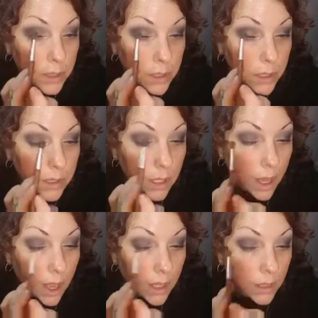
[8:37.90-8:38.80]
just to
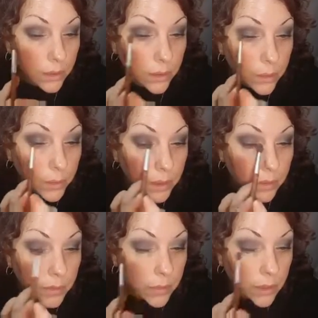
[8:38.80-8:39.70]
add a little bit
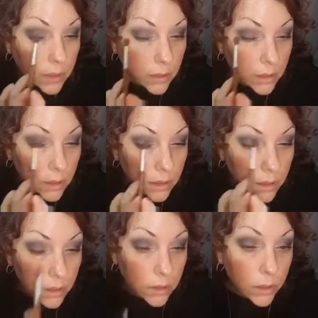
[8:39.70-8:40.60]
of
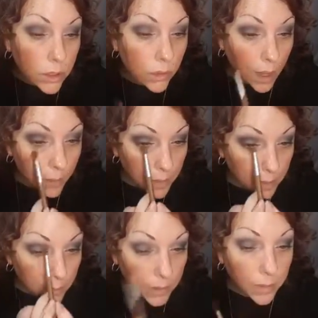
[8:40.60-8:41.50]

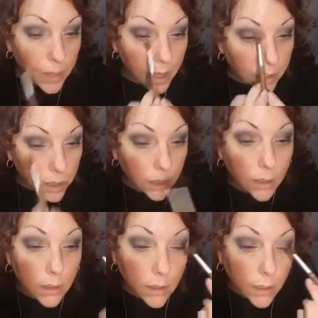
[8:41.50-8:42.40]
drama, but I'm actually
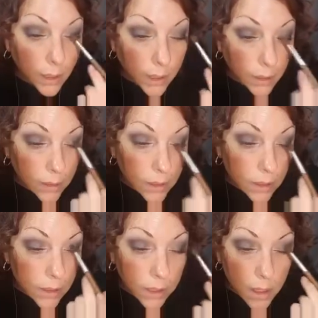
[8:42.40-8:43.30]
going to lighten
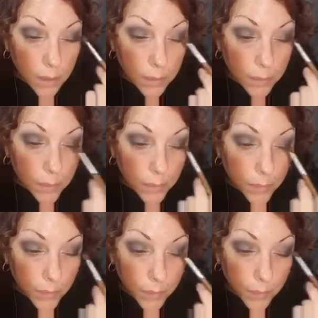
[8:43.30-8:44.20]
it some.
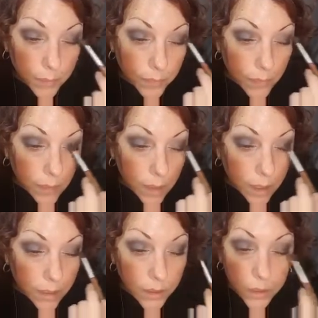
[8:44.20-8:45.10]

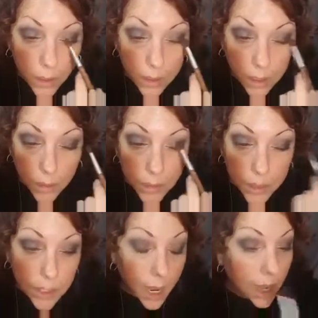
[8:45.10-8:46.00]
I just wanted that
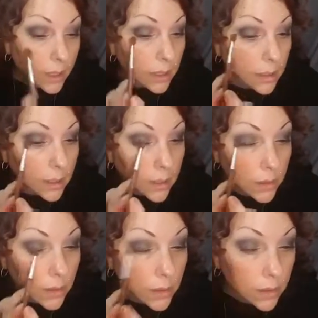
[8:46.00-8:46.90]
metallic like
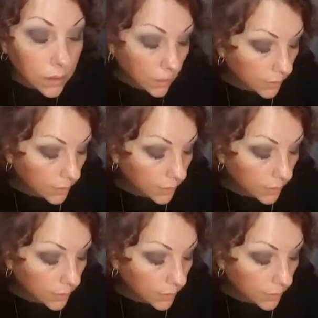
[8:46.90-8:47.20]
look.